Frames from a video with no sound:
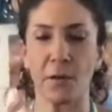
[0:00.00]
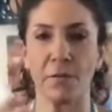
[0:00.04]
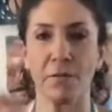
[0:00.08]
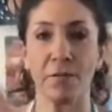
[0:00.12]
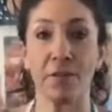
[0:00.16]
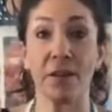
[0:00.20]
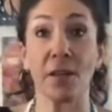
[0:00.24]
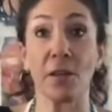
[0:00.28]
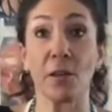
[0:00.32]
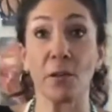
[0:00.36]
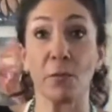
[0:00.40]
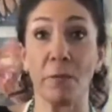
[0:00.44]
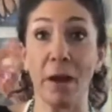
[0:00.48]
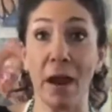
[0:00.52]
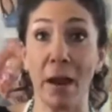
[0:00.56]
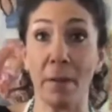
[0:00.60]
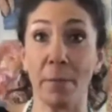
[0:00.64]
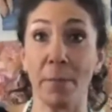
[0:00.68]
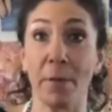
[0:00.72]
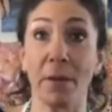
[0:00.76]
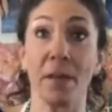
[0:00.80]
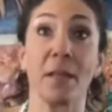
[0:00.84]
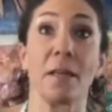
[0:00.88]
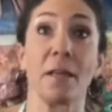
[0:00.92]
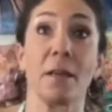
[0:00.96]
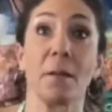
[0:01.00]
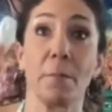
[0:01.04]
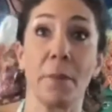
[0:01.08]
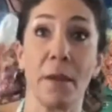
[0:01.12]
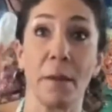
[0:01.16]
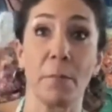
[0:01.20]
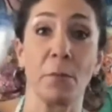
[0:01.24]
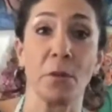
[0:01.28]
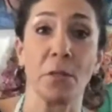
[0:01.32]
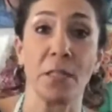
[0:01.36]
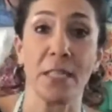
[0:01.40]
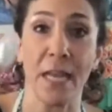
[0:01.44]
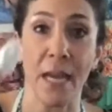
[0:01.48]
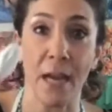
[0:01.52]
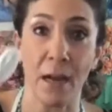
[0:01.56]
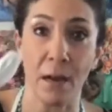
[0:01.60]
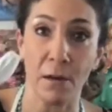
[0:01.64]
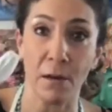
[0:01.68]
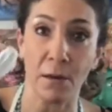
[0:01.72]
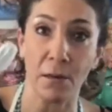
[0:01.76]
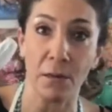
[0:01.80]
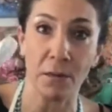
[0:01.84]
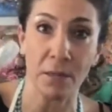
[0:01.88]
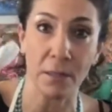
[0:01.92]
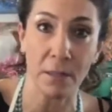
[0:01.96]
your finger, wrap it in a paper
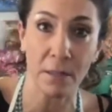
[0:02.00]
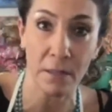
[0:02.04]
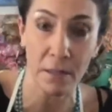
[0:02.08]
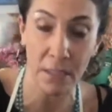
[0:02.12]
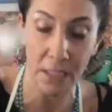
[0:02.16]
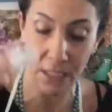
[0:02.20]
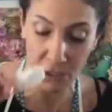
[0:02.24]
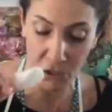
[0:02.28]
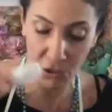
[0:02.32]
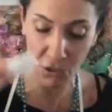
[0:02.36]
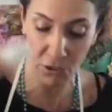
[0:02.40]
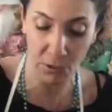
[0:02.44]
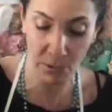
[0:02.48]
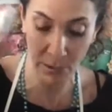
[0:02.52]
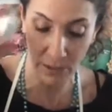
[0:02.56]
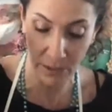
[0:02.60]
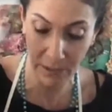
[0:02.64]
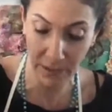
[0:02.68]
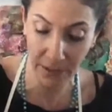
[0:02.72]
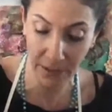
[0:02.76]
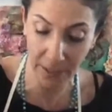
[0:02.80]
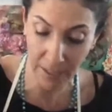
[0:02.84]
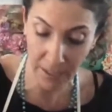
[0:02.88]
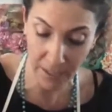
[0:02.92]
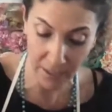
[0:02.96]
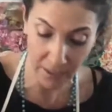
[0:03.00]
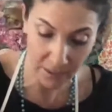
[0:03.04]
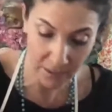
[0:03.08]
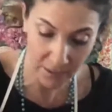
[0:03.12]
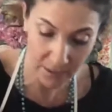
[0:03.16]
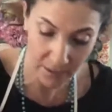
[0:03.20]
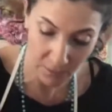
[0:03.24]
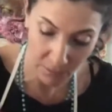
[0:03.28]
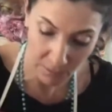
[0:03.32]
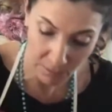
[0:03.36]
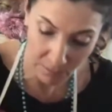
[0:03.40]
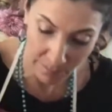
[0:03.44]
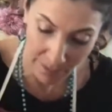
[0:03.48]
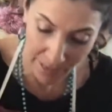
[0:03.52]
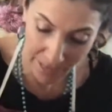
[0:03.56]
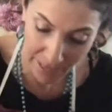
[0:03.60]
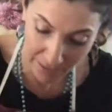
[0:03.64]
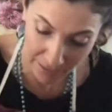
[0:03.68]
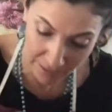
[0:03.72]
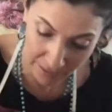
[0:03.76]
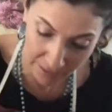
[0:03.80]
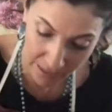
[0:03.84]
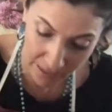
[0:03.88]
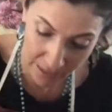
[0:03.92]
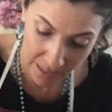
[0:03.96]
towel, tissue or Kleenex or a
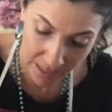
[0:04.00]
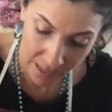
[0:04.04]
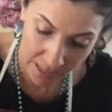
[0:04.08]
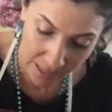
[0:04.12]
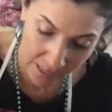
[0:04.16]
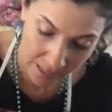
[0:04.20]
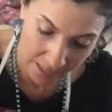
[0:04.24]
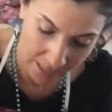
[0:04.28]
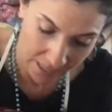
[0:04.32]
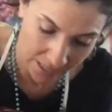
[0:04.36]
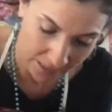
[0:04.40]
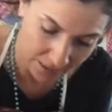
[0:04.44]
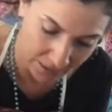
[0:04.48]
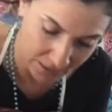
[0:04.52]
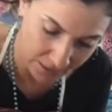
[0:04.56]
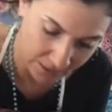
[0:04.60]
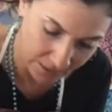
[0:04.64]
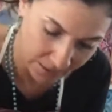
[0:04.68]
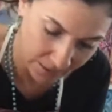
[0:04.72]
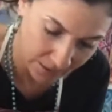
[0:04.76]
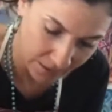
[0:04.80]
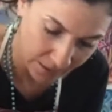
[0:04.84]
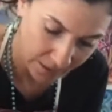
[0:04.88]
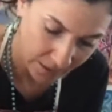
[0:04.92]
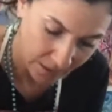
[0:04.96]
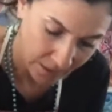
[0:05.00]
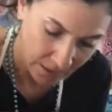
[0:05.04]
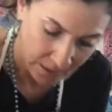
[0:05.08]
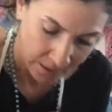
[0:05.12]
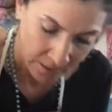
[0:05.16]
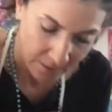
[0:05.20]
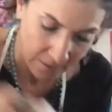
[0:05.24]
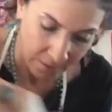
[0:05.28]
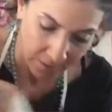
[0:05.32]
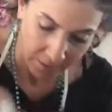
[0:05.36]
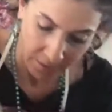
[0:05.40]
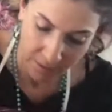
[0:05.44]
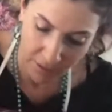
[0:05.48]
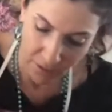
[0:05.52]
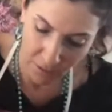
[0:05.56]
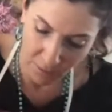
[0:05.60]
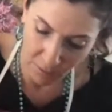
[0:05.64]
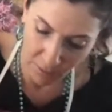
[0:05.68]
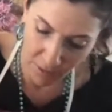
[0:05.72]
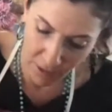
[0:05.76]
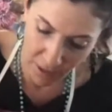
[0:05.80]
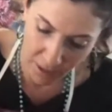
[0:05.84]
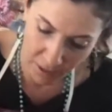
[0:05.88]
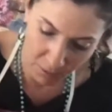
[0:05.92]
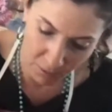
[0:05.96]
rag, and just,
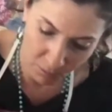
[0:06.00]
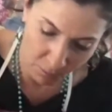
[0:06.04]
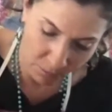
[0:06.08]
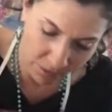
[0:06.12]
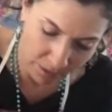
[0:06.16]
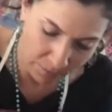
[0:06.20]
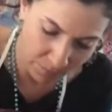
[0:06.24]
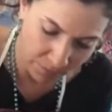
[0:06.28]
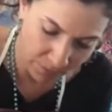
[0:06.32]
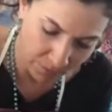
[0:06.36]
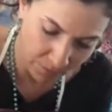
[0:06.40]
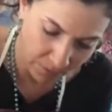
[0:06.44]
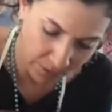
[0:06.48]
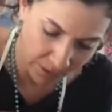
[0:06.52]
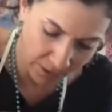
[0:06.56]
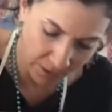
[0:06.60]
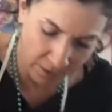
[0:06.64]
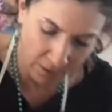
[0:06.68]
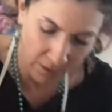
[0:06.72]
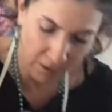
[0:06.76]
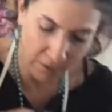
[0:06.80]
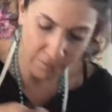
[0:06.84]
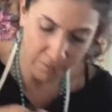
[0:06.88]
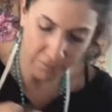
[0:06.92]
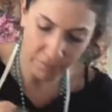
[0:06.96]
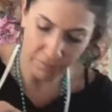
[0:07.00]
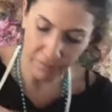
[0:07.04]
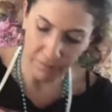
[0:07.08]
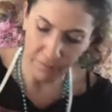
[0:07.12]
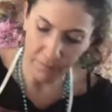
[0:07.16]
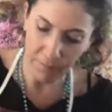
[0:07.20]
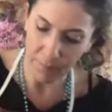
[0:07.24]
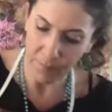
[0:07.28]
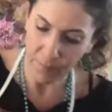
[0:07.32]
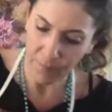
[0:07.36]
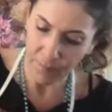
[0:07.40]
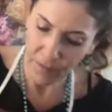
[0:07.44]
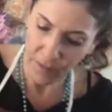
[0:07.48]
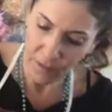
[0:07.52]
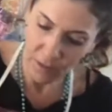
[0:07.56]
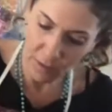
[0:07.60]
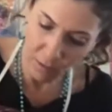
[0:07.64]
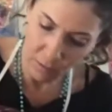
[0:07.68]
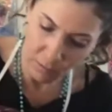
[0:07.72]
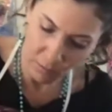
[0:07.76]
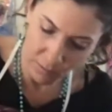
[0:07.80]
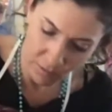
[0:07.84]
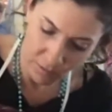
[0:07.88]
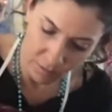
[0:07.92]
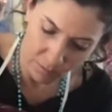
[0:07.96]
kind of wipe it right off.
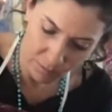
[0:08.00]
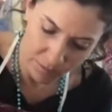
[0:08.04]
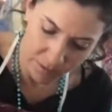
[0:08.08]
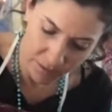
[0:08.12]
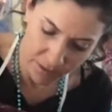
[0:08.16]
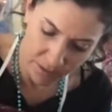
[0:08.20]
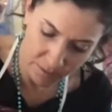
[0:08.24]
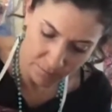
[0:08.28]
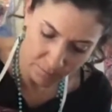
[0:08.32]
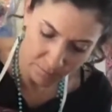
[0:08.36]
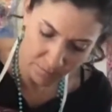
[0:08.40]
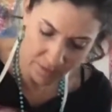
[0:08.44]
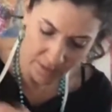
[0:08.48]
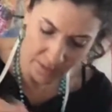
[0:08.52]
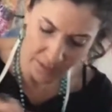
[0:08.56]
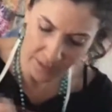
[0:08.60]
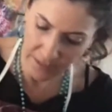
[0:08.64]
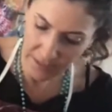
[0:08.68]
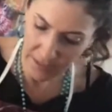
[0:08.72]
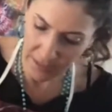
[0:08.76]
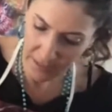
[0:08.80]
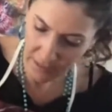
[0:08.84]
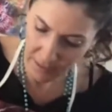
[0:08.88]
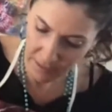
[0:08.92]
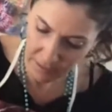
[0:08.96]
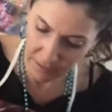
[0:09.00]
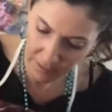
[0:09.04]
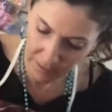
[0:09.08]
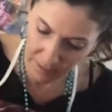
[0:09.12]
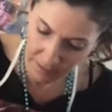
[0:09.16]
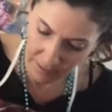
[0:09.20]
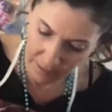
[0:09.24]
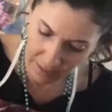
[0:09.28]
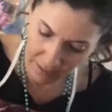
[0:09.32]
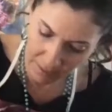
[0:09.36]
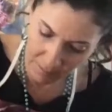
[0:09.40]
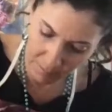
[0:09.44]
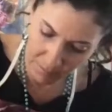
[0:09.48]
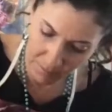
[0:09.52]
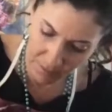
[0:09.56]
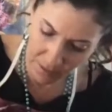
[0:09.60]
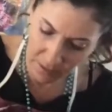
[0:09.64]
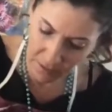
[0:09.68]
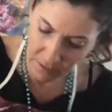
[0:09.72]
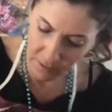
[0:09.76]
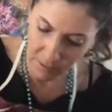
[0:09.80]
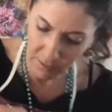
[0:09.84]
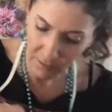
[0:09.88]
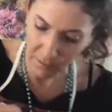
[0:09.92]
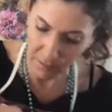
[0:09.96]
So there was some things I didn't like
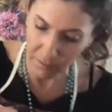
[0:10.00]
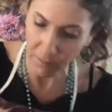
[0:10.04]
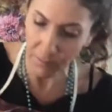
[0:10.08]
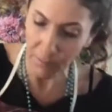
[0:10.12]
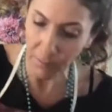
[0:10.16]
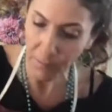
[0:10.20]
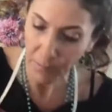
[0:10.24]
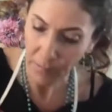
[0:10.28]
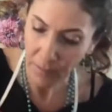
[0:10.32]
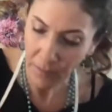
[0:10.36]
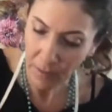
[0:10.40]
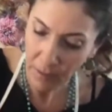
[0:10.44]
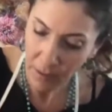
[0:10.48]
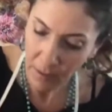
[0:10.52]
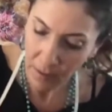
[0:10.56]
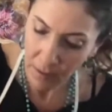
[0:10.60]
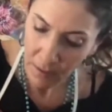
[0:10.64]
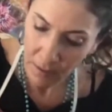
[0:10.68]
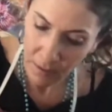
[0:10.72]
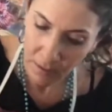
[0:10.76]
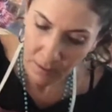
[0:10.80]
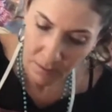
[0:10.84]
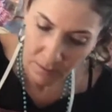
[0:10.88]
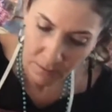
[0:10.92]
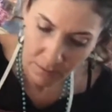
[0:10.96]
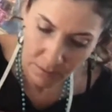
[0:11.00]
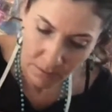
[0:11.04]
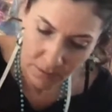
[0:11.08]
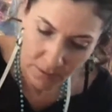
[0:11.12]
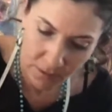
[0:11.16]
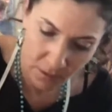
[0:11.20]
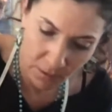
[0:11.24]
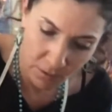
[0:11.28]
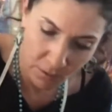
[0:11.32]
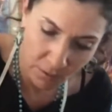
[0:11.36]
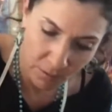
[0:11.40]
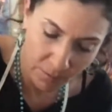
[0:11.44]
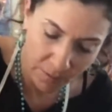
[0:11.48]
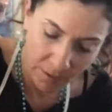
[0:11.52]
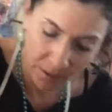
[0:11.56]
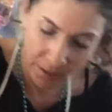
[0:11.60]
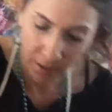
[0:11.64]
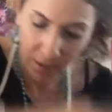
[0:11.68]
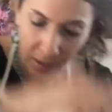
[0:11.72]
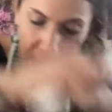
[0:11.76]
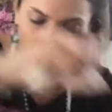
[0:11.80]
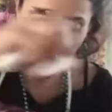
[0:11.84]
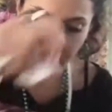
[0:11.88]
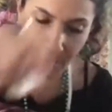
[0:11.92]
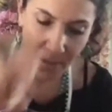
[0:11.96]
happening here. So I'm going to
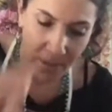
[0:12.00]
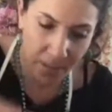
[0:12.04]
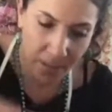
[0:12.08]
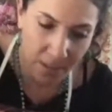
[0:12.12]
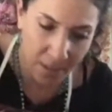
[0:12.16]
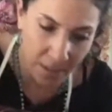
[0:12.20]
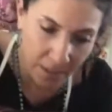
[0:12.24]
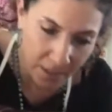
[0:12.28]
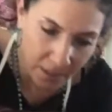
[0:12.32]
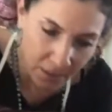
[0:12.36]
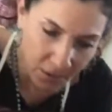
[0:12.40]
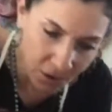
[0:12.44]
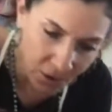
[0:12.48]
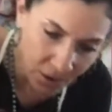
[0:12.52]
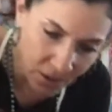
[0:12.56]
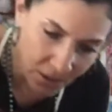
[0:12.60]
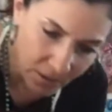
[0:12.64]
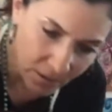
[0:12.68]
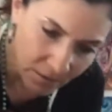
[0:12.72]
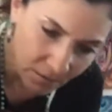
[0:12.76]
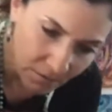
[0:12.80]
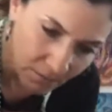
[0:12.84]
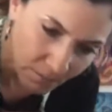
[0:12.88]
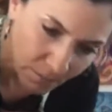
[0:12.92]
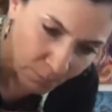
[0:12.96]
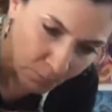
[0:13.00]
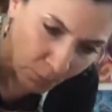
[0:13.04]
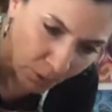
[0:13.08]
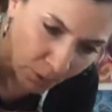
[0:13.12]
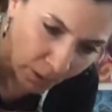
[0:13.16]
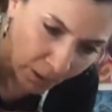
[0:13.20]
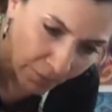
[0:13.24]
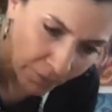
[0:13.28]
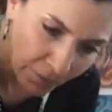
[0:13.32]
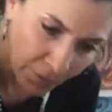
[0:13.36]
come in and just, while